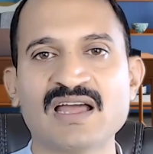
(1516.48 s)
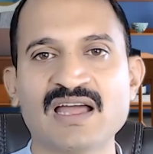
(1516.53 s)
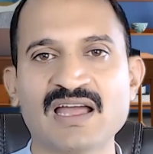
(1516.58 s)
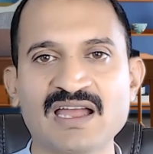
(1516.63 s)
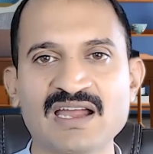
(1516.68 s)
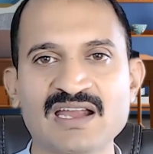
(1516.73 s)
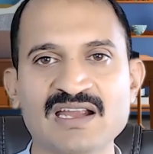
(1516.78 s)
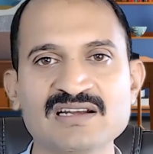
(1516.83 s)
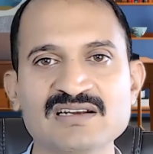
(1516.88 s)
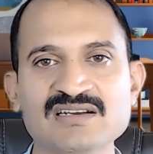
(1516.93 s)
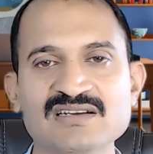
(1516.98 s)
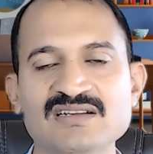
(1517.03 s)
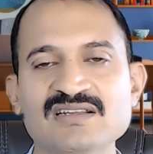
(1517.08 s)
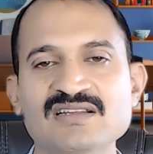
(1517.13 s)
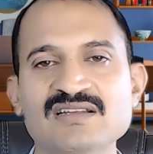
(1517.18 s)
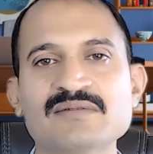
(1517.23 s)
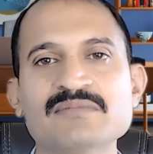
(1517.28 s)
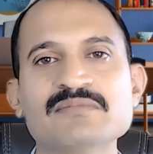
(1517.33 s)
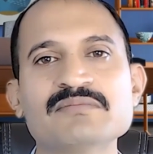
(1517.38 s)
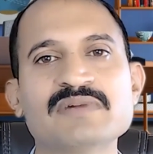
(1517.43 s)
And
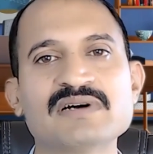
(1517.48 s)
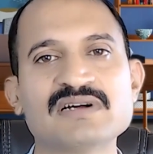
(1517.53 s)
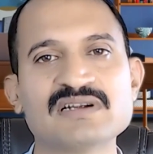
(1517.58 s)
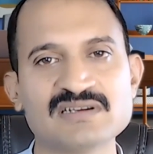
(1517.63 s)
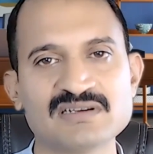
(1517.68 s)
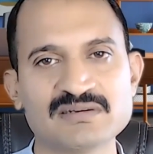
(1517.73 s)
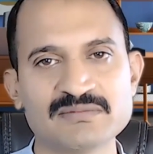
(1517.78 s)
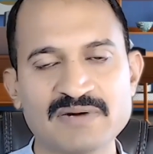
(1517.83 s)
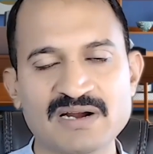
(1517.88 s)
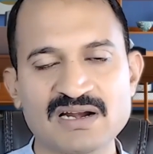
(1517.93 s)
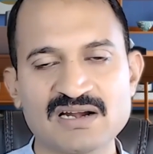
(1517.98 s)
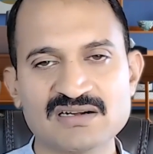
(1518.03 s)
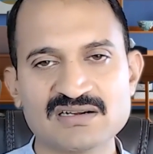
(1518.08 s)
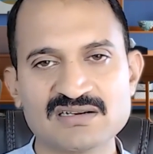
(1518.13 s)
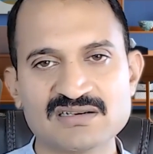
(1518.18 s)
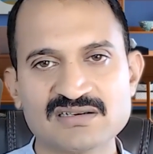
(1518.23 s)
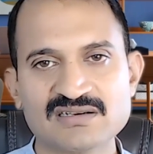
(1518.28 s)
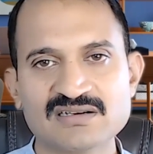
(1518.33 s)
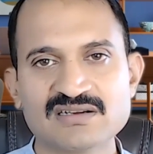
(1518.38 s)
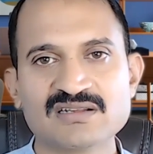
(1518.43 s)

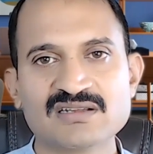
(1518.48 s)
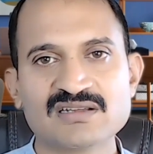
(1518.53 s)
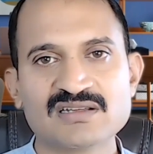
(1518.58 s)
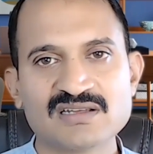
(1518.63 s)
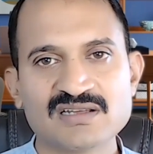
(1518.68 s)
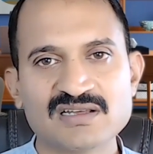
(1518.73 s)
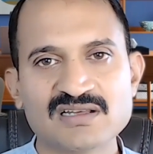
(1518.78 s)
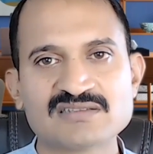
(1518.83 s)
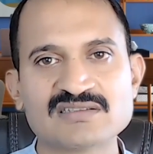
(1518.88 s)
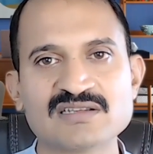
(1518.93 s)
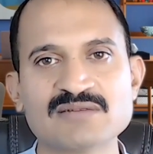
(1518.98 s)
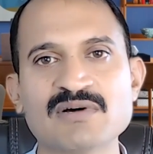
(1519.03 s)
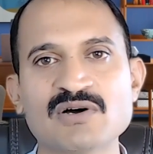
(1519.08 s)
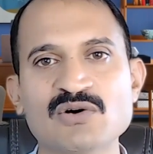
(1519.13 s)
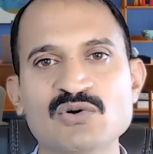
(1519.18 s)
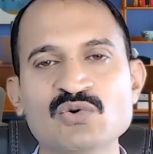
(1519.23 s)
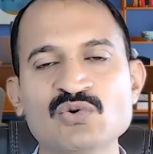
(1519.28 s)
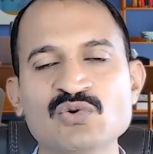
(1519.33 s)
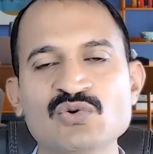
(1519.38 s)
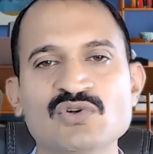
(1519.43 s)
but
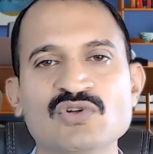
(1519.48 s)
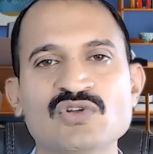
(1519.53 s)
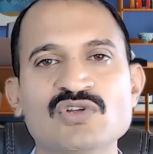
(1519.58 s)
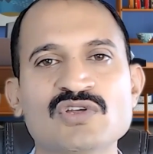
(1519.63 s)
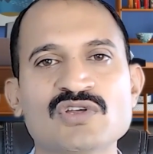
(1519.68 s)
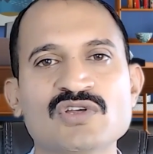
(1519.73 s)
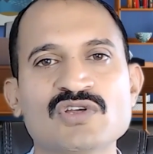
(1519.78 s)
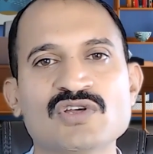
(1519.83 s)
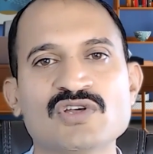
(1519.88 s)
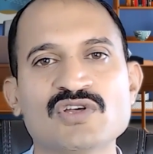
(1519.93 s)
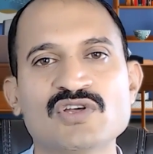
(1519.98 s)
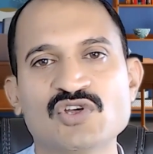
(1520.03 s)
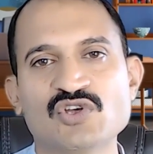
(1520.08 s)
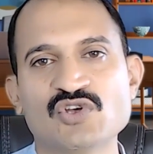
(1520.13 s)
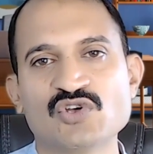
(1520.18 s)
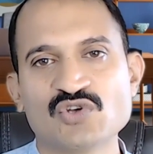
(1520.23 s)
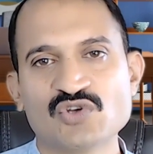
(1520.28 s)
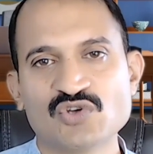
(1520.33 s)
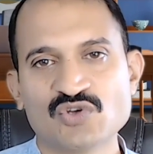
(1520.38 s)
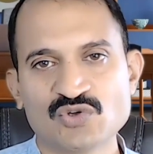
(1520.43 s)
somehow
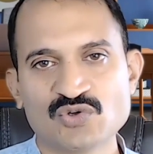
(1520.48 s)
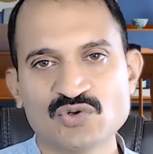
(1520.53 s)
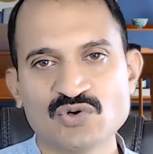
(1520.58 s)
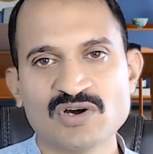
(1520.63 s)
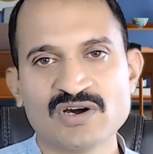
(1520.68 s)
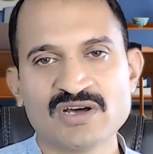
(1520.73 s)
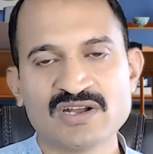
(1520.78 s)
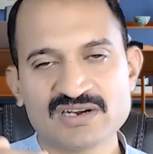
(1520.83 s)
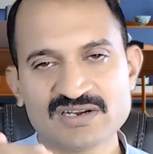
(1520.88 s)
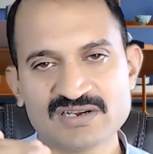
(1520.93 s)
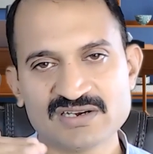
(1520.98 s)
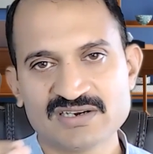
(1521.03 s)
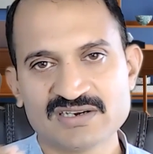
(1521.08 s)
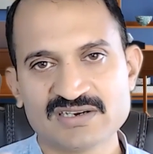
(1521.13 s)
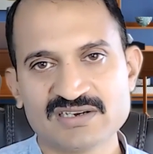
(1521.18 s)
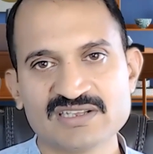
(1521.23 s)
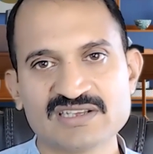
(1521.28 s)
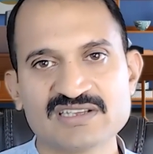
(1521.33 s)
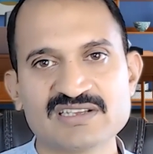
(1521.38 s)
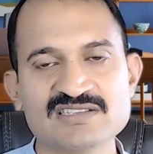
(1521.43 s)
you are
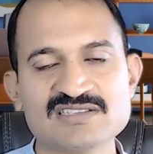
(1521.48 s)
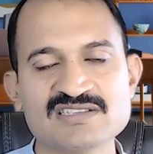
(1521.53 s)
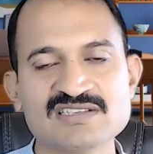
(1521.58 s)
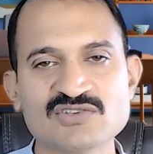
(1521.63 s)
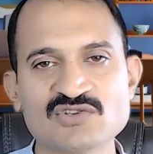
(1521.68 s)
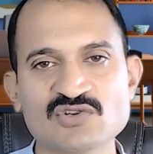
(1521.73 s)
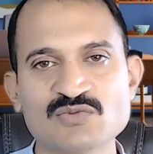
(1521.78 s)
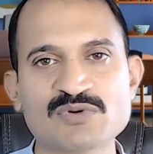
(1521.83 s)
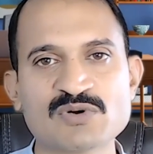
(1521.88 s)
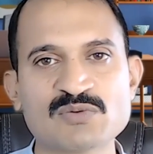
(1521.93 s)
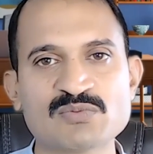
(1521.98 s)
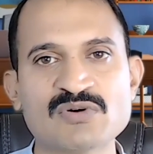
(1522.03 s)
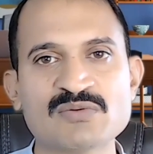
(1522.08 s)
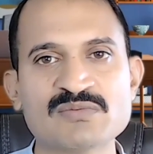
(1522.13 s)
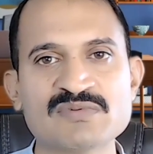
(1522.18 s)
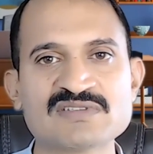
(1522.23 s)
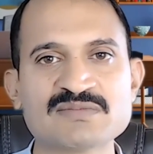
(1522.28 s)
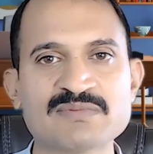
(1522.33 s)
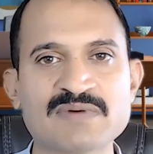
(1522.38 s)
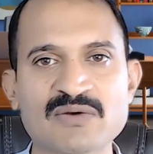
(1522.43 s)
decreasing your
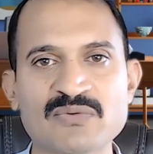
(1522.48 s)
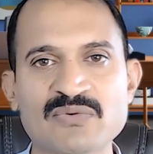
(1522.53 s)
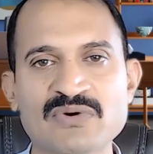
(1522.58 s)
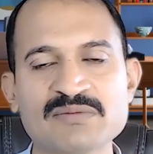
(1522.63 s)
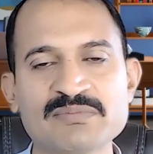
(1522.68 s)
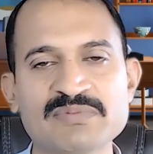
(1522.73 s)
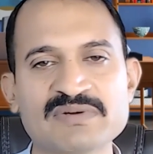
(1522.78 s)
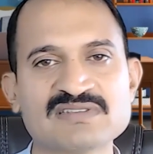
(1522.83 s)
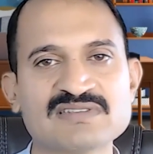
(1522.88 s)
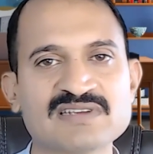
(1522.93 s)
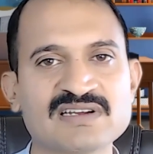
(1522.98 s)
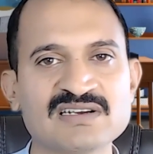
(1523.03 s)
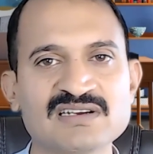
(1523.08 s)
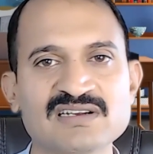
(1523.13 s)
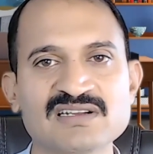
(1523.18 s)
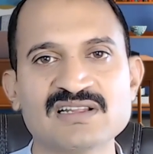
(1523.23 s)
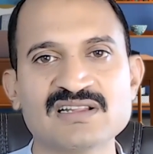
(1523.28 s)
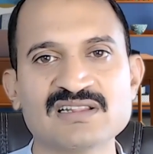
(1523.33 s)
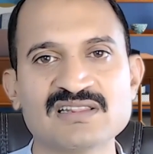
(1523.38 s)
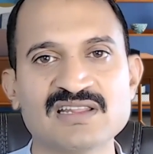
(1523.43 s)
performance by 1%,
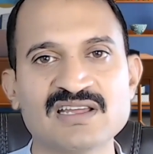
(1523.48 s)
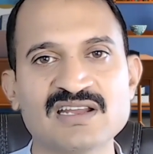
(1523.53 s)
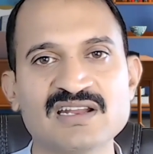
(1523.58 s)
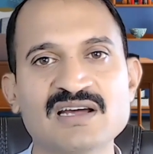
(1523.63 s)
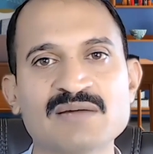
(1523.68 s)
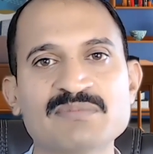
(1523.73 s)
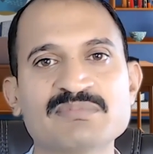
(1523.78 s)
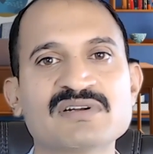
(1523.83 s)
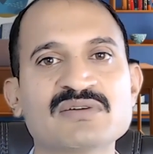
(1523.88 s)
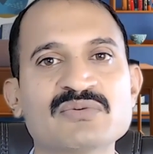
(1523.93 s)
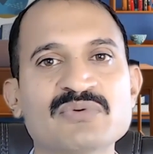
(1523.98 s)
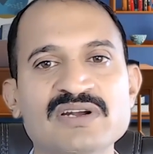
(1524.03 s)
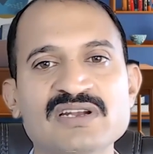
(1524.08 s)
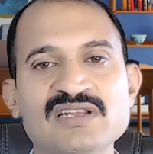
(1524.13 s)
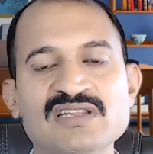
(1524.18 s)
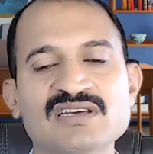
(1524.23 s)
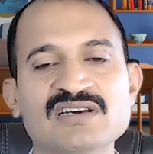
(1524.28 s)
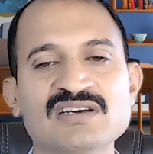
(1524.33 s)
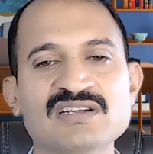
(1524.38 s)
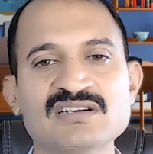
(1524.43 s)
then after
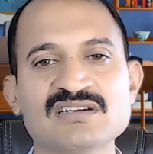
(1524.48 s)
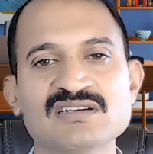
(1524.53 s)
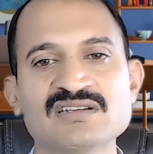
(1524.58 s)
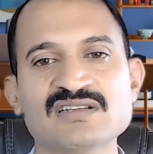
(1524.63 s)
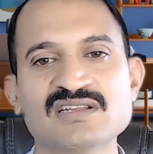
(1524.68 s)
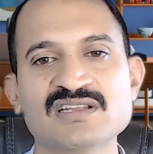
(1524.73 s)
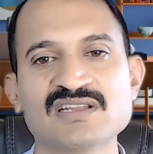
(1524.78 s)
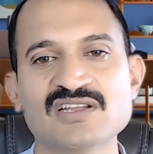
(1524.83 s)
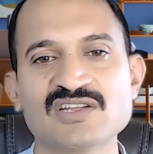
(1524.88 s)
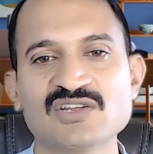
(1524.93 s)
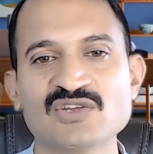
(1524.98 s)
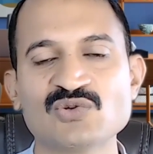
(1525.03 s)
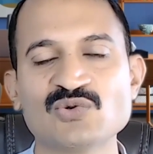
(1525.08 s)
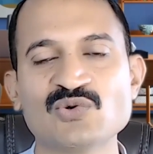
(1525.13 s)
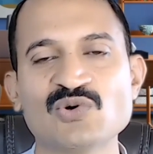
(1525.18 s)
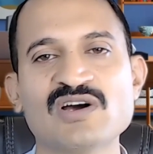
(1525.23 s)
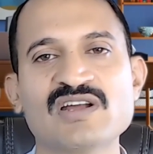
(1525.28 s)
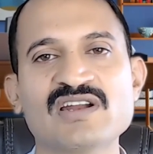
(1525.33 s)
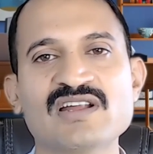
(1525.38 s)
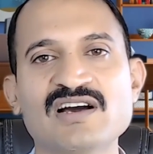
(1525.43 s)
1 year,
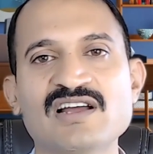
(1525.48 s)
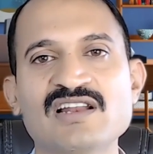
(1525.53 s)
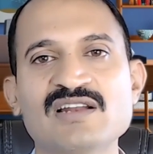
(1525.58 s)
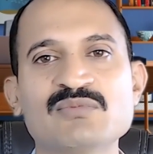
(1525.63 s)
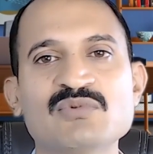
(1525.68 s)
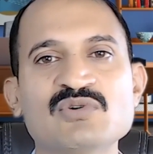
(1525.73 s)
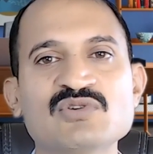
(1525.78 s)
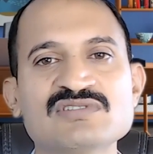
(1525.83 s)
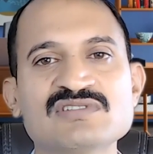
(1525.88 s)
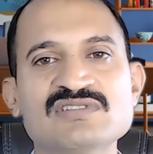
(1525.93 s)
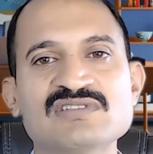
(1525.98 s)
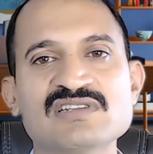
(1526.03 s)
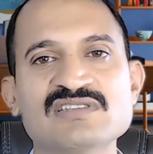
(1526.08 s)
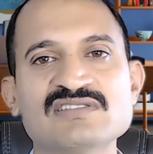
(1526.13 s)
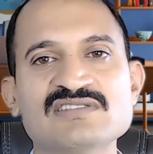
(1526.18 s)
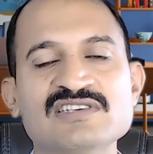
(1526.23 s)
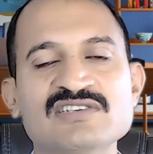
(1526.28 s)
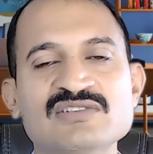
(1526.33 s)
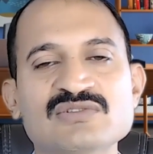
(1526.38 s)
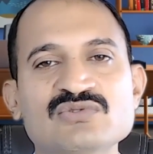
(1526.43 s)
you are almost
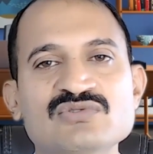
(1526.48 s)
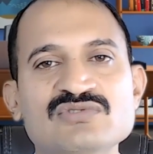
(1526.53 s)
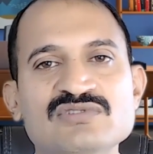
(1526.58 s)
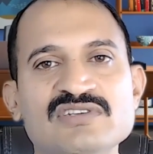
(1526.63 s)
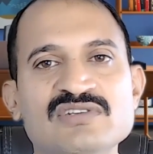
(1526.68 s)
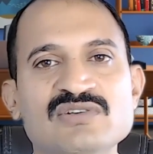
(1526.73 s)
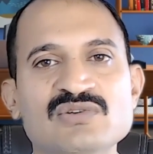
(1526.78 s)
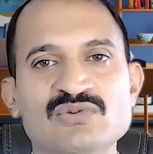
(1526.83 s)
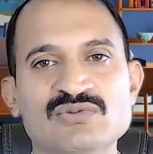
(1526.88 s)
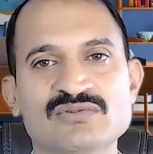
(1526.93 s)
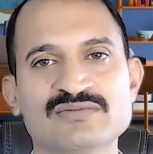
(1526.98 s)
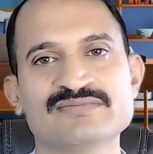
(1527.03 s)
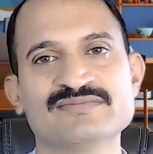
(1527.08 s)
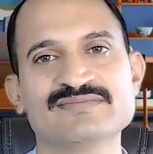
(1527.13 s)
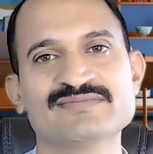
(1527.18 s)
touching to zero.